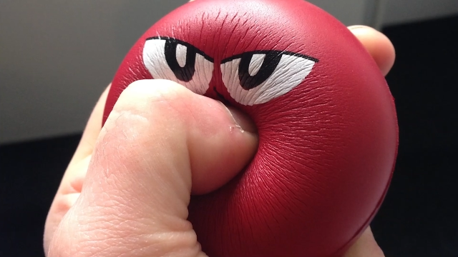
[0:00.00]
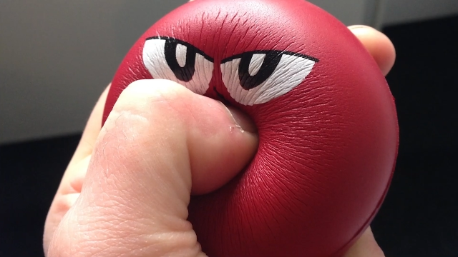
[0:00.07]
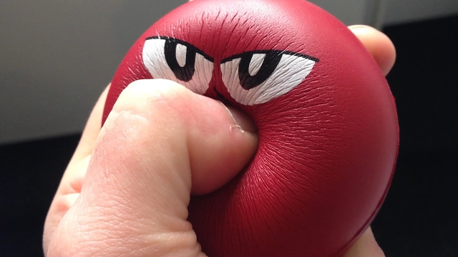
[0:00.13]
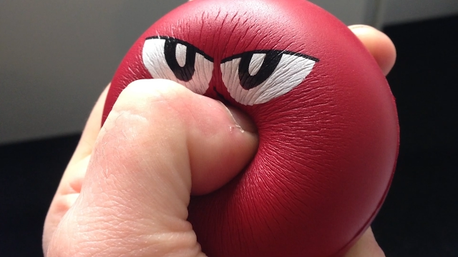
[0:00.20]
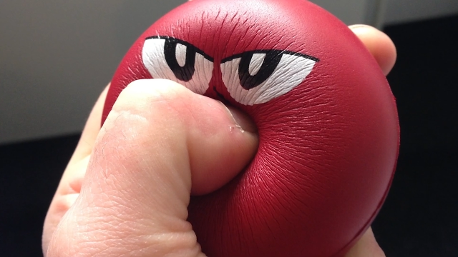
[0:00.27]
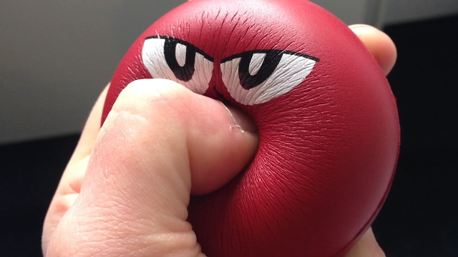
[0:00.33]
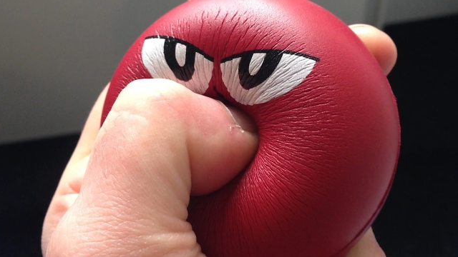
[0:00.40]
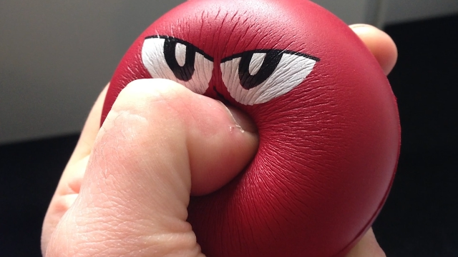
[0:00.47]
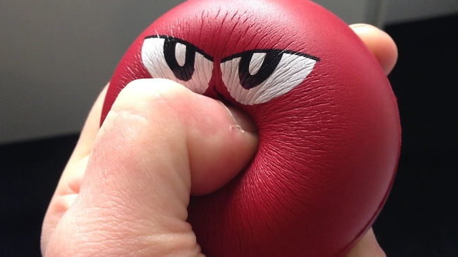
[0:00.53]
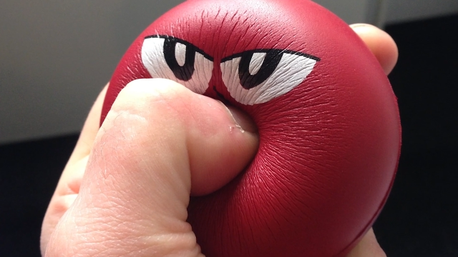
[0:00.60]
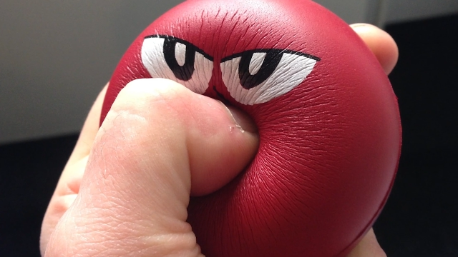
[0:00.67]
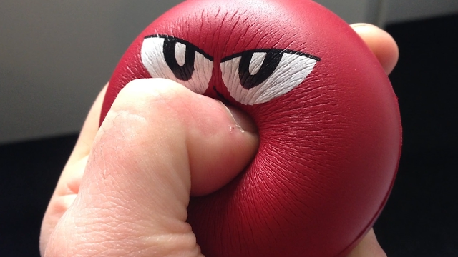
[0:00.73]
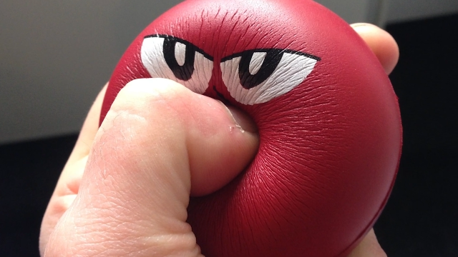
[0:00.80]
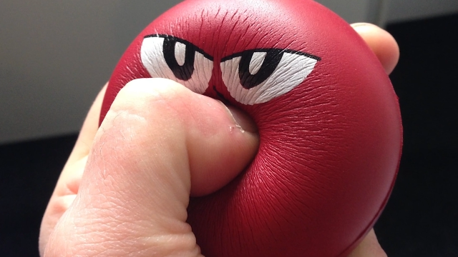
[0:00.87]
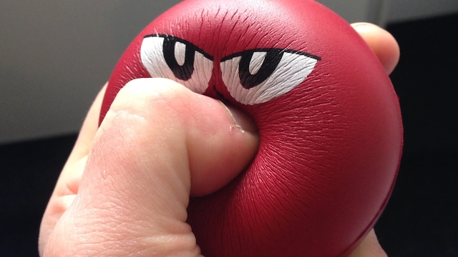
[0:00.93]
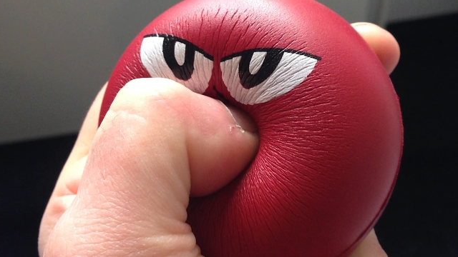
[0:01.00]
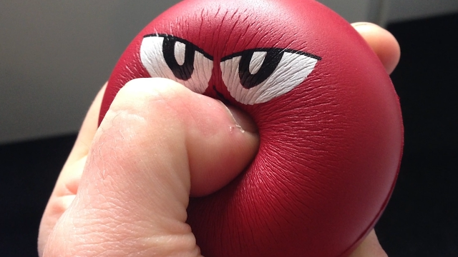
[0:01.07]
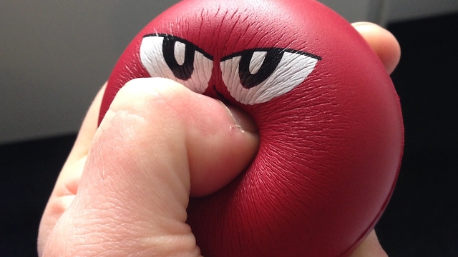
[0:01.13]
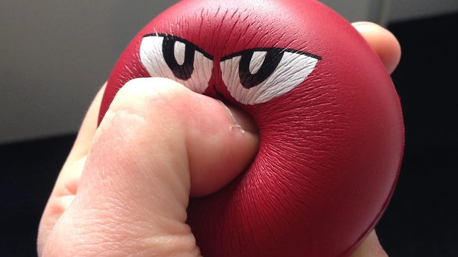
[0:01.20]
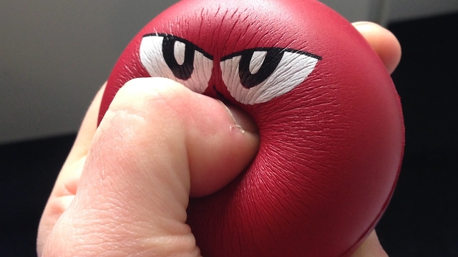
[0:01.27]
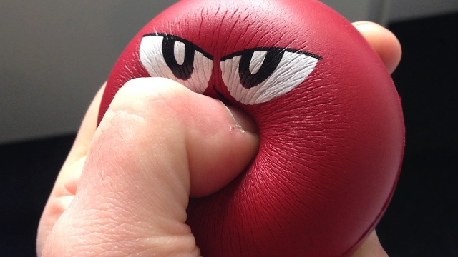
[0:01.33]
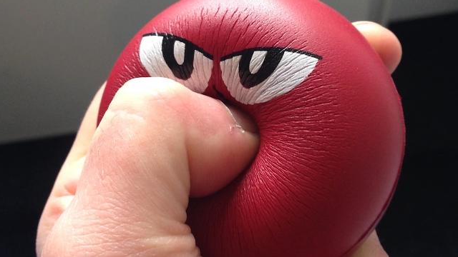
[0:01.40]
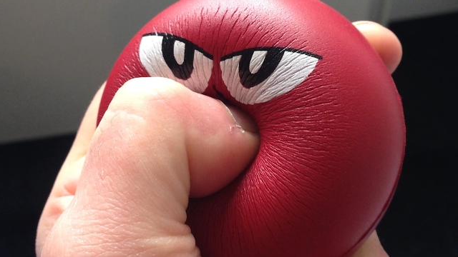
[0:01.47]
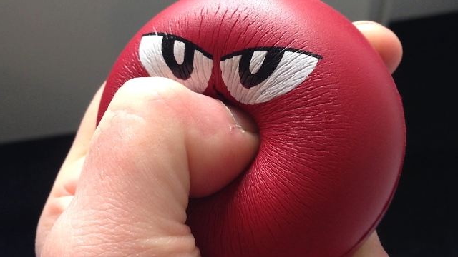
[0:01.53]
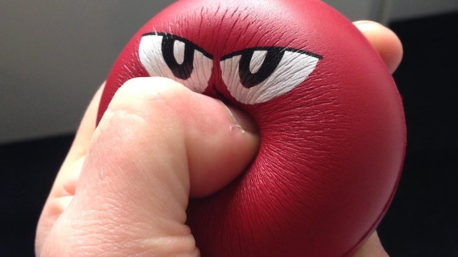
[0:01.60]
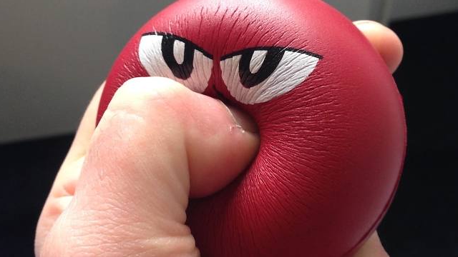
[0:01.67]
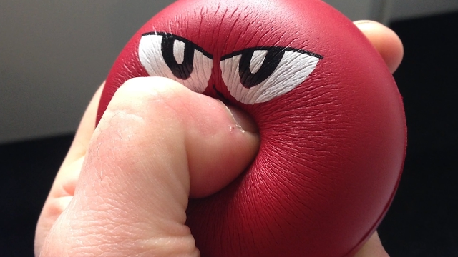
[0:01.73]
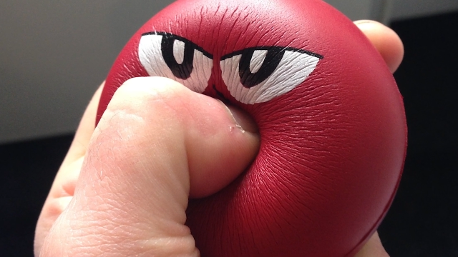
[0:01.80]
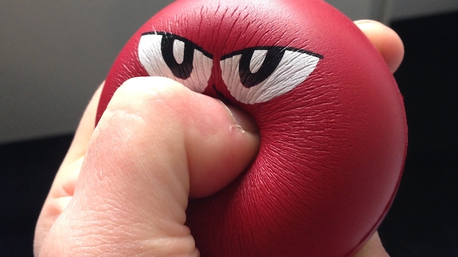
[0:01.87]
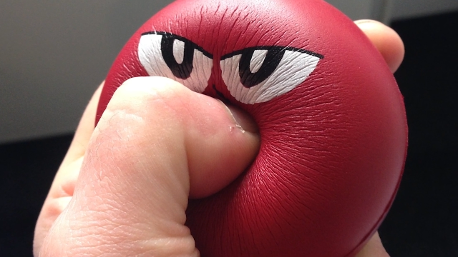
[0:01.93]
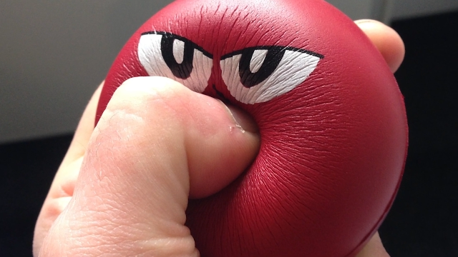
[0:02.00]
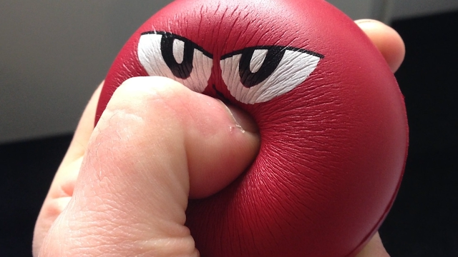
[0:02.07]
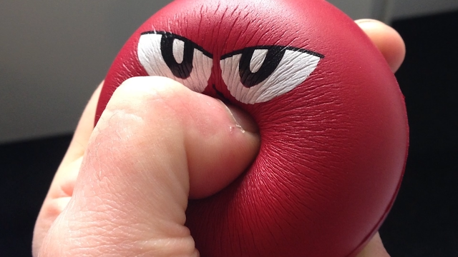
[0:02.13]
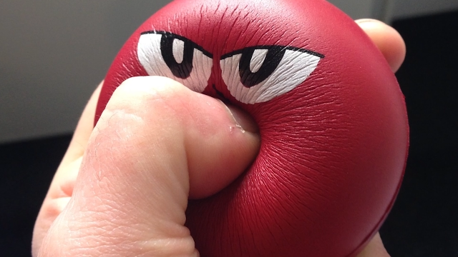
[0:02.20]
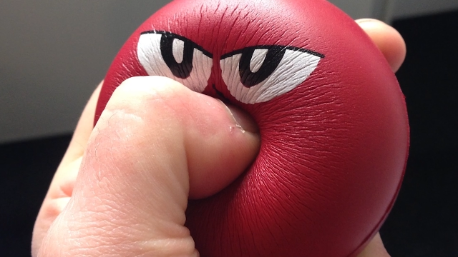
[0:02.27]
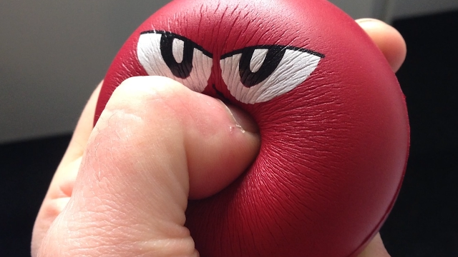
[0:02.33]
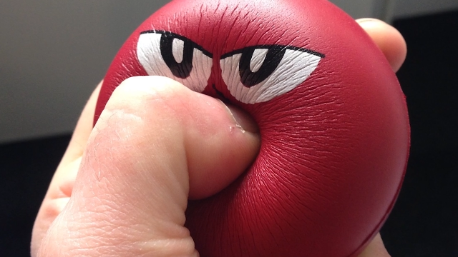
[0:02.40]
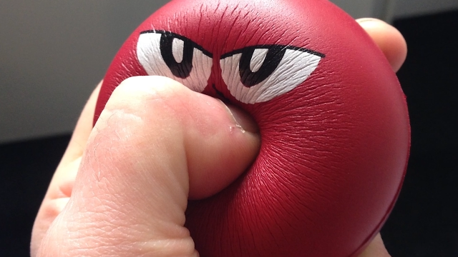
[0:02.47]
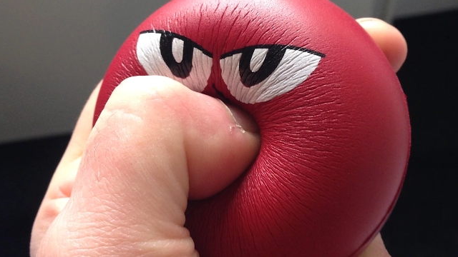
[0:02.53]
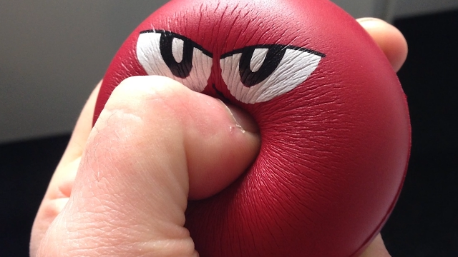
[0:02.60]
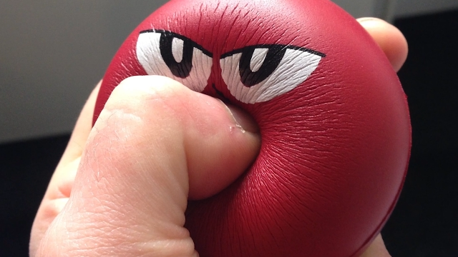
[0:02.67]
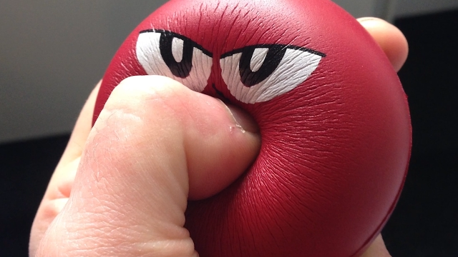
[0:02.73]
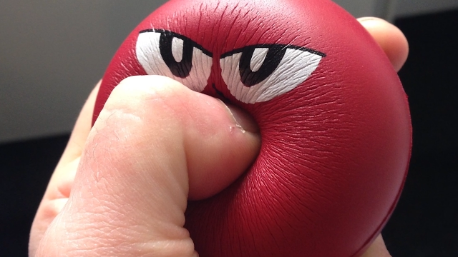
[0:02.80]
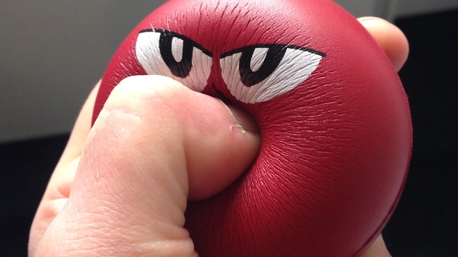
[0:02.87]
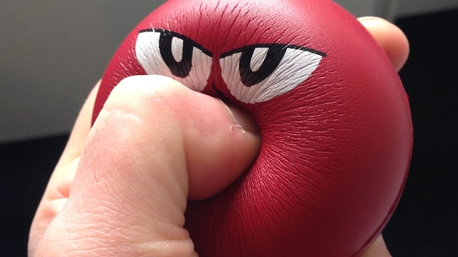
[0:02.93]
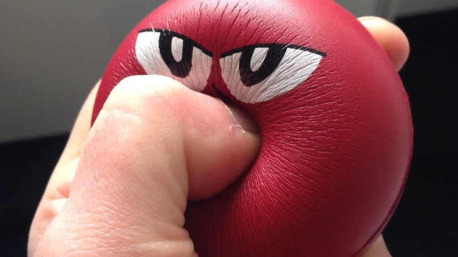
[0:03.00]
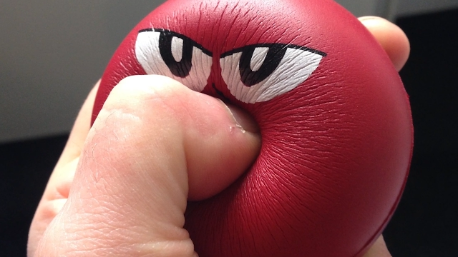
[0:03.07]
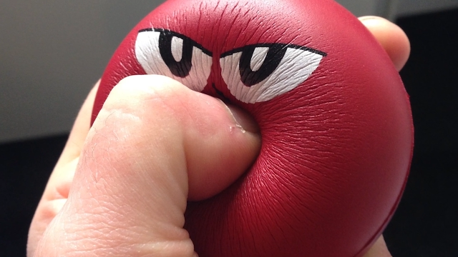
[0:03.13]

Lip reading: No face is visible, so there are no lips to read.